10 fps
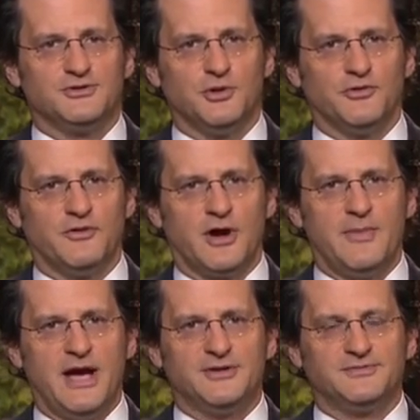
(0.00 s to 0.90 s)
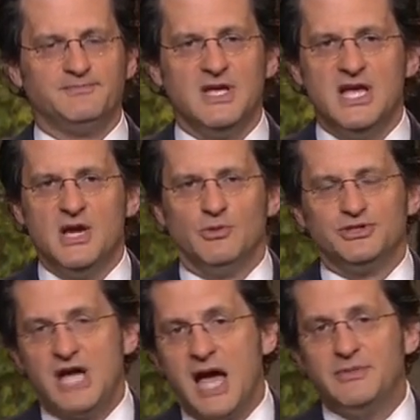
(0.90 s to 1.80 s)
old farmhouse. Will
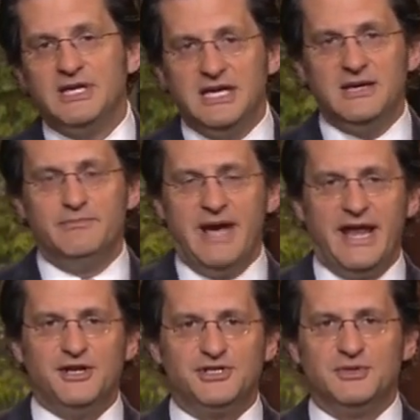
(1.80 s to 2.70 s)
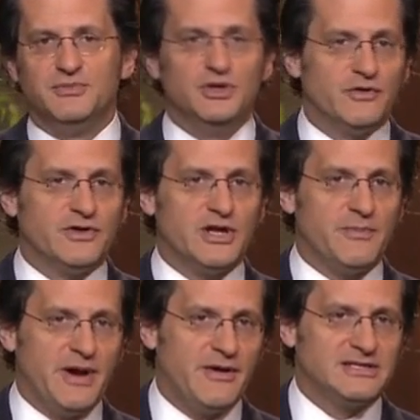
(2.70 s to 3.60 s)
Tom and Kim manage to maneuver their
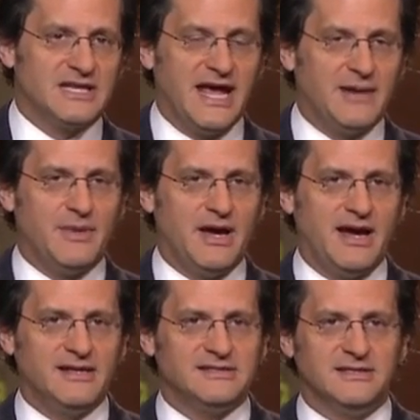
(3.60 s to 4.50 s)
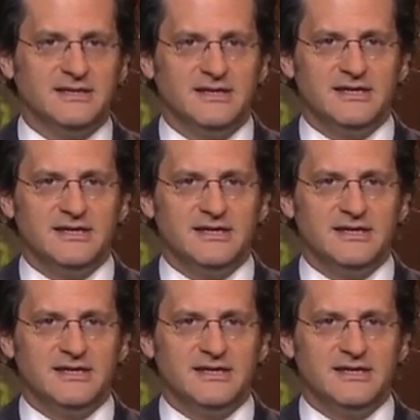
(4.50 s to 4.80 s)
parents' landmines and